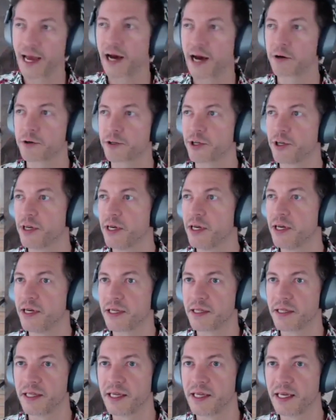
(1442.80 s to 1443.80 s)
log out,
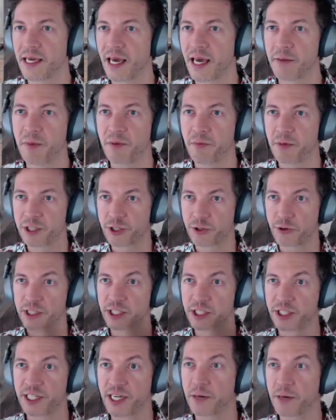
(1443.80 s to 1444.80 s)
the in-memory
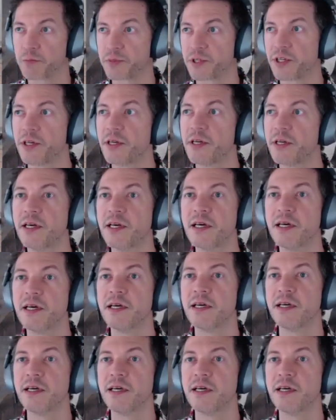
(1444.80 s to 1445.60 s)
storage is dumped